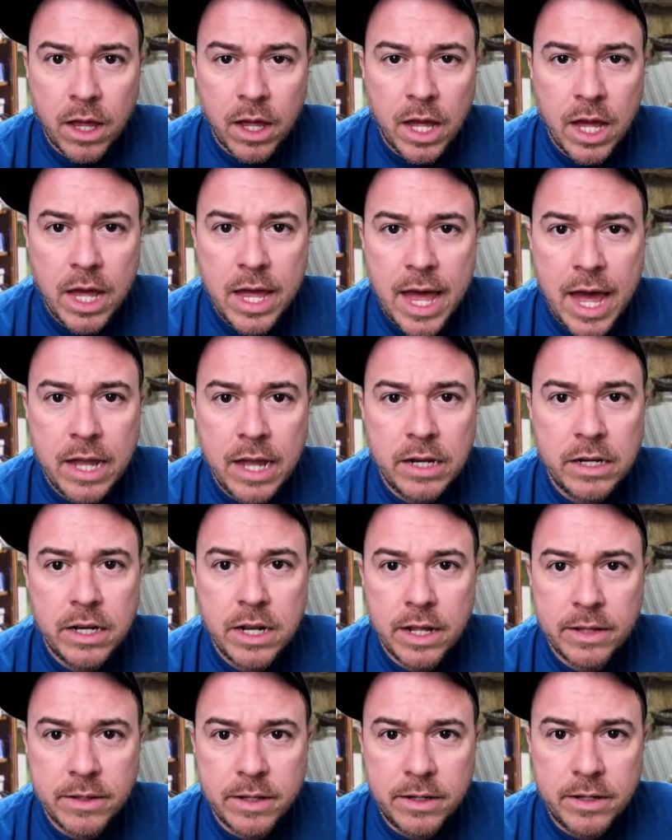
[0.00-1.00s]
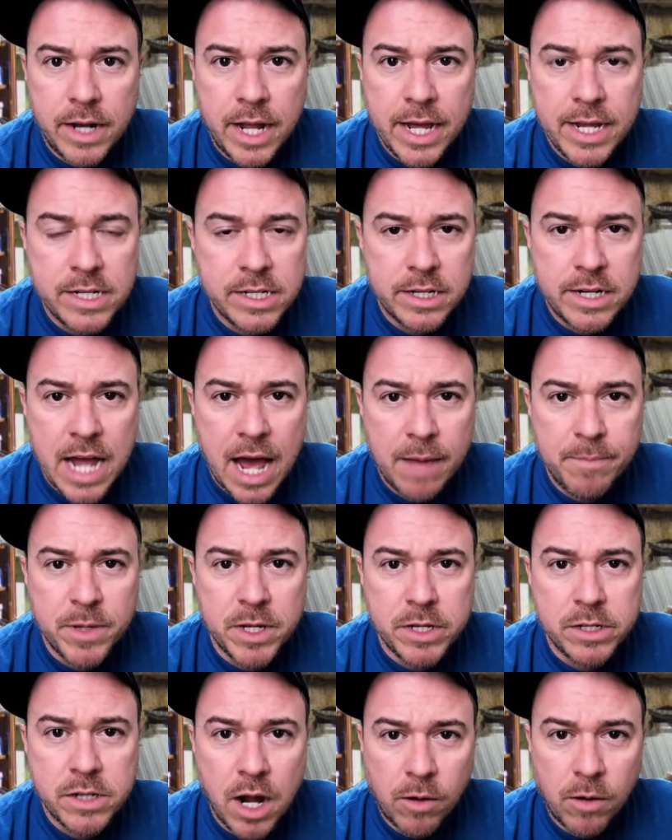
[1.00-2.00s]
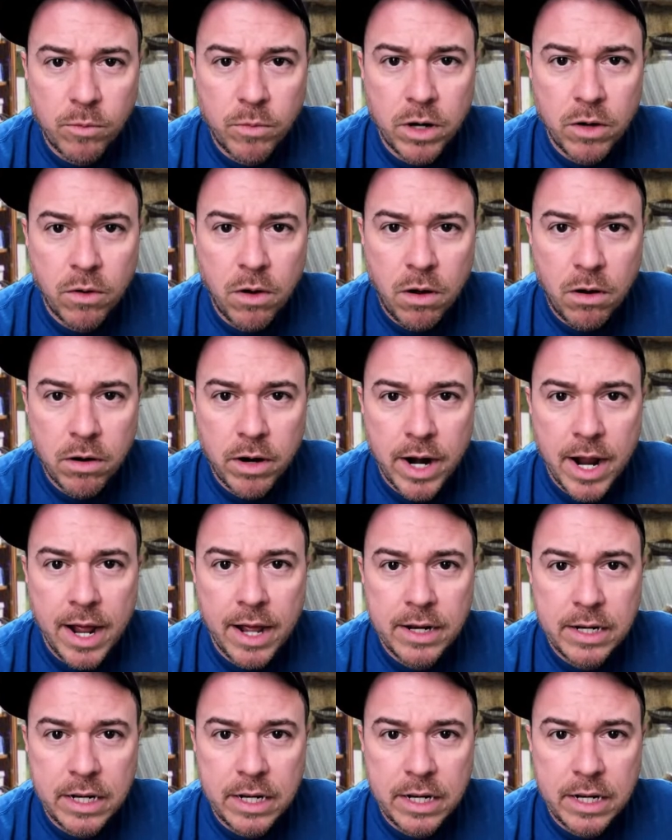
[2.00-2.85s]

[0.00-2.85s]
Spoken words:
He ain't nothing. He's the type you stomp real hard at